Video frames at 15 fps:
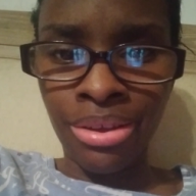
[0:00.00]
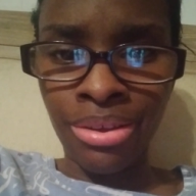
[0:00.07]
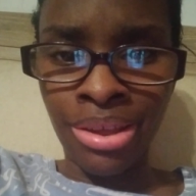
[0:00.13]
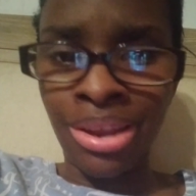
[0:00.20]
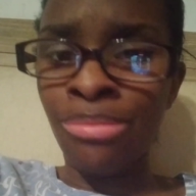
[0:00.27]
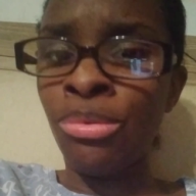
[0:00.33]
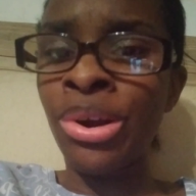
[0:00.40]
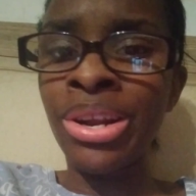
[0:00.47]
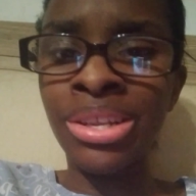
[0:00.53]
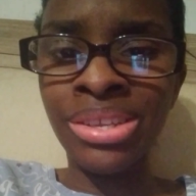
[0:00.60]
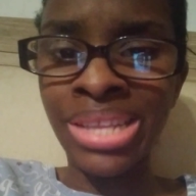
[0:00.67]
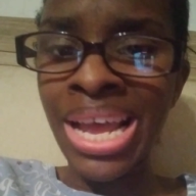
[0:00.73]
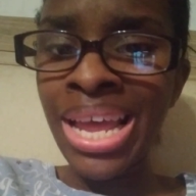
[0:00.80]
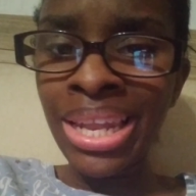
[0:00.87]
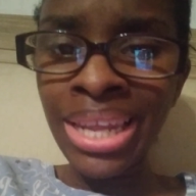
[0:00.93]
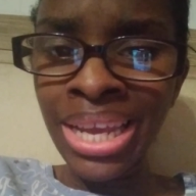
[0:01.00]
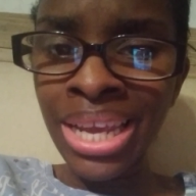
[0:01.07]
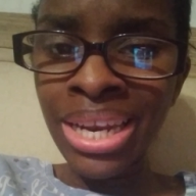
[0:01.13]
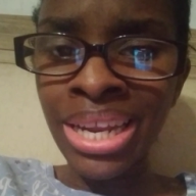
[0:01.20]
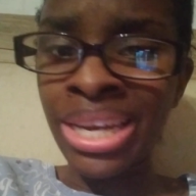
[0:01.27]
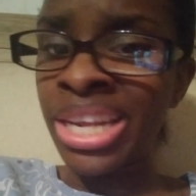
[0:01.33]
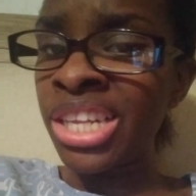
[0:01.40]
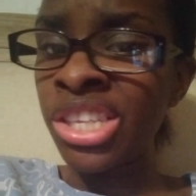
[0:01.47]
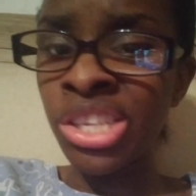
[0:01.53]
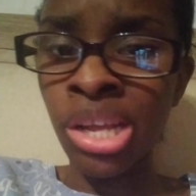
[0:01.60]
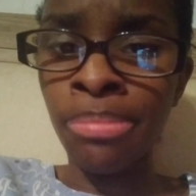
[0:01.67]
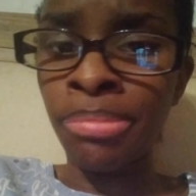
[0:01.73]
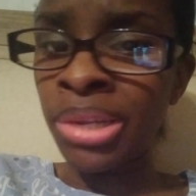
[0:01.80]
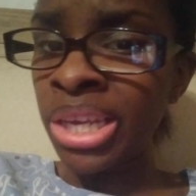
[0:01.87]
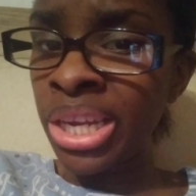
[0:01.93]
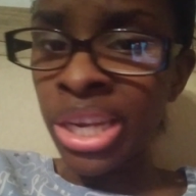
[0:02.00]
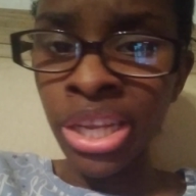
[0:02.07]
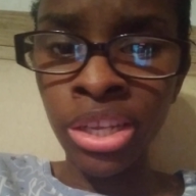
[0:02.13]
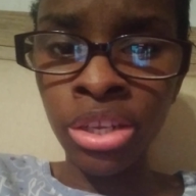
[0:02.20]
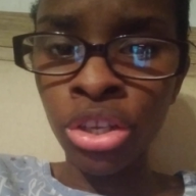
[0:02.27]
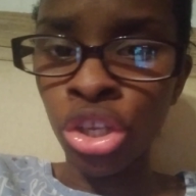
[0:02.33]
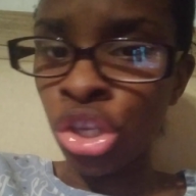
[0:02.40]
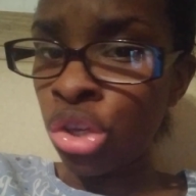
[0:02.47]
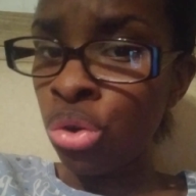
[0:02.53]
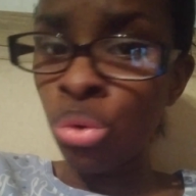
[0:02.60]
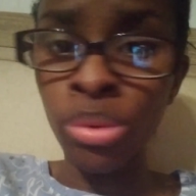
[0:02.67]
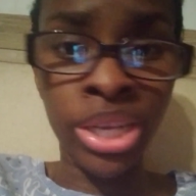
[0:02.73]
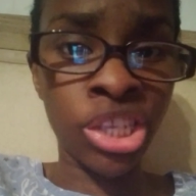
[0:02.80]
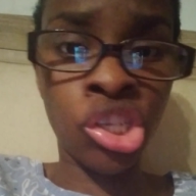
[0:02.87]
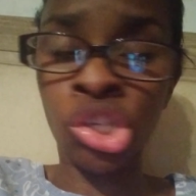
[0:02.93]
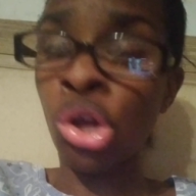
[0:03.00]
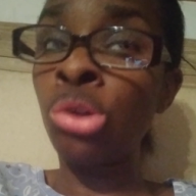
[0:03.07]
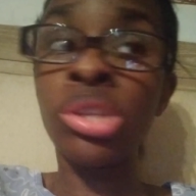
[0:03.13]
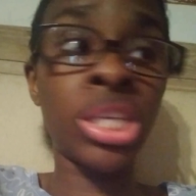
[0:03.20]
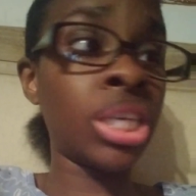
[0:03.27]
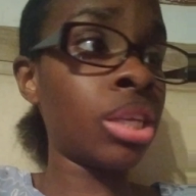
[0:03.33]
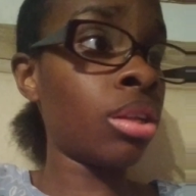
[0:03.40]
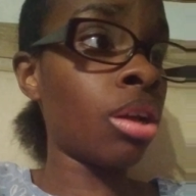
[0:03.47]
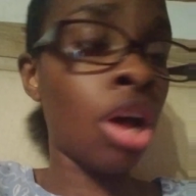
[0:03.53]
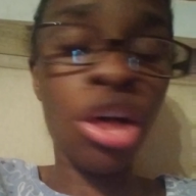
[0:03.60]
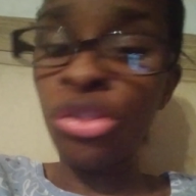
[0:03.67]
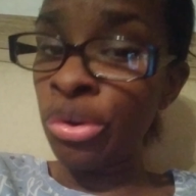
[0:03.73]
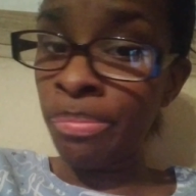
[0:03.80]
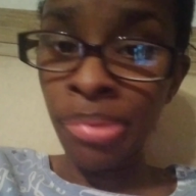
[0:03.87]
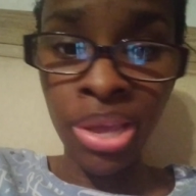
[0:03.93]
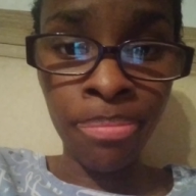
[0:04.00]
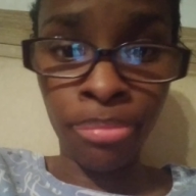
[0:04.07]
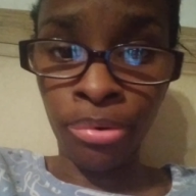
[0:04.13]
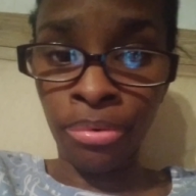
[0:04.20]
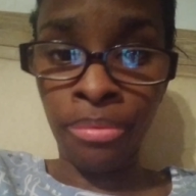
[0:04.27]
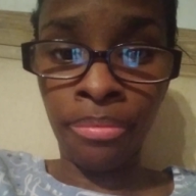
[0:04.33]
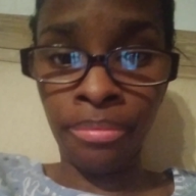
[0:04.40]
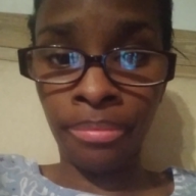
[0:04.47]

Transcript: And where does that lead? It ends up leading you insulting other people.